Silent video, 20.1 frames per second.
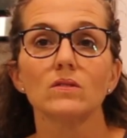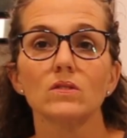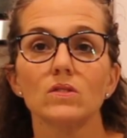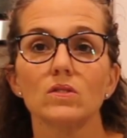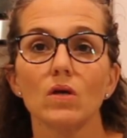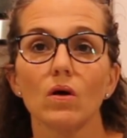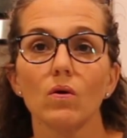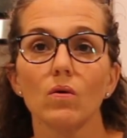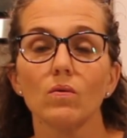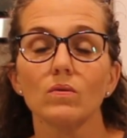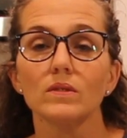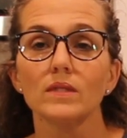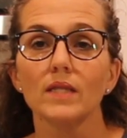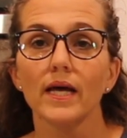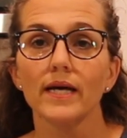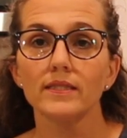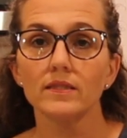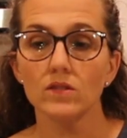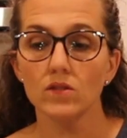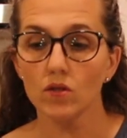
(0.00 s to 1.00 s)
So
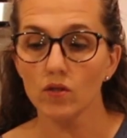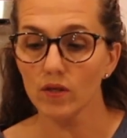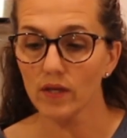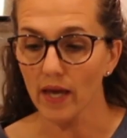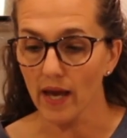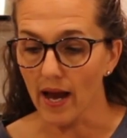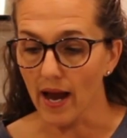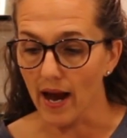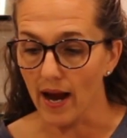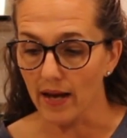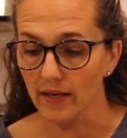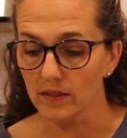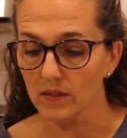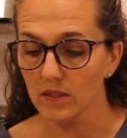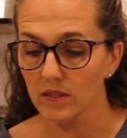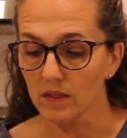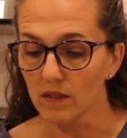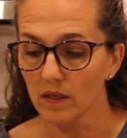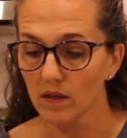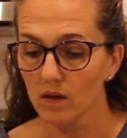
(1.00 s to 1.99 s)
let's look
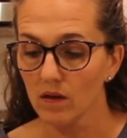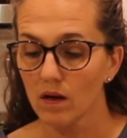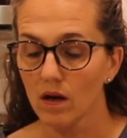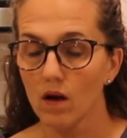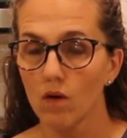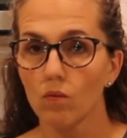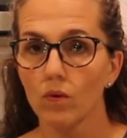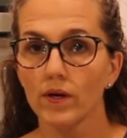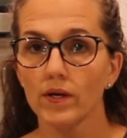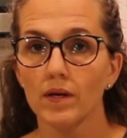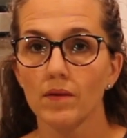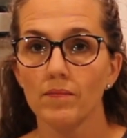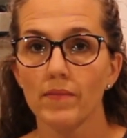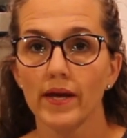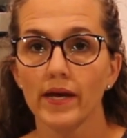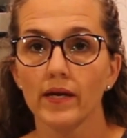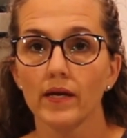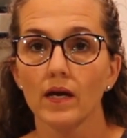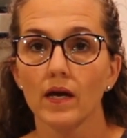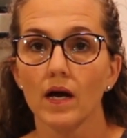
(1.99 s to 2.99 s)
at, we're going to
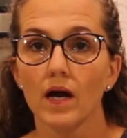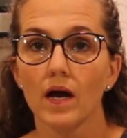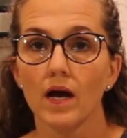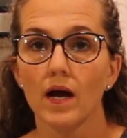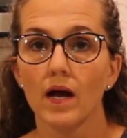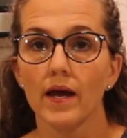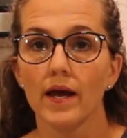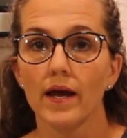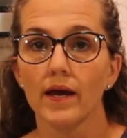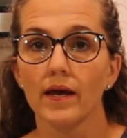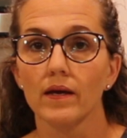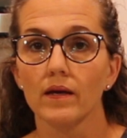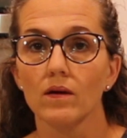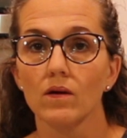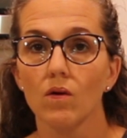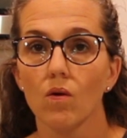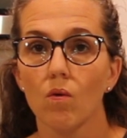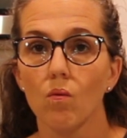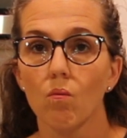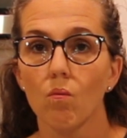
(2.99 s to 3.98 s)
make a
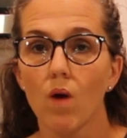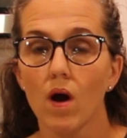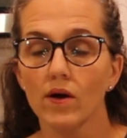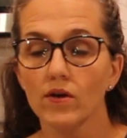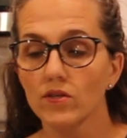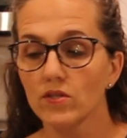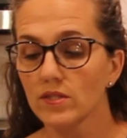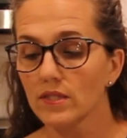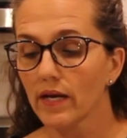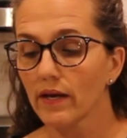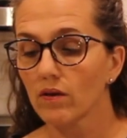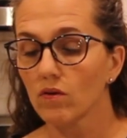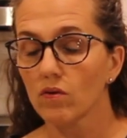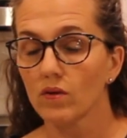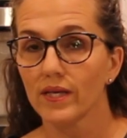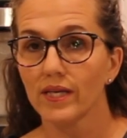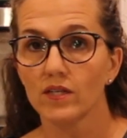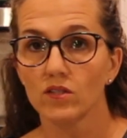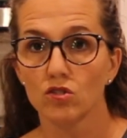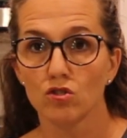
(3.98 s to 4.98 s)
water cycle
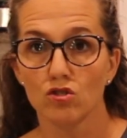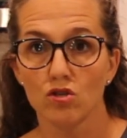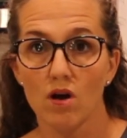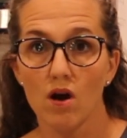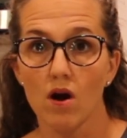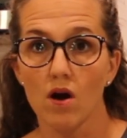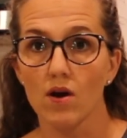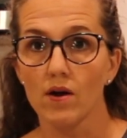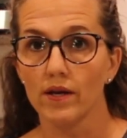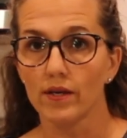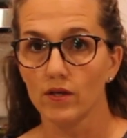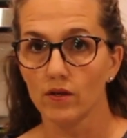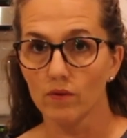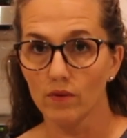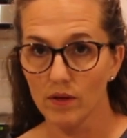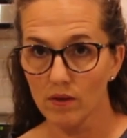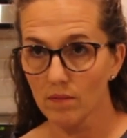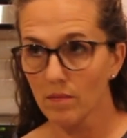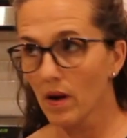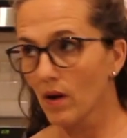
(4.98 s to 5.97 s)
in a jar, and you
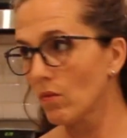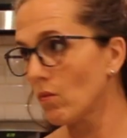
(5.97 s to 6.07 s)
hear my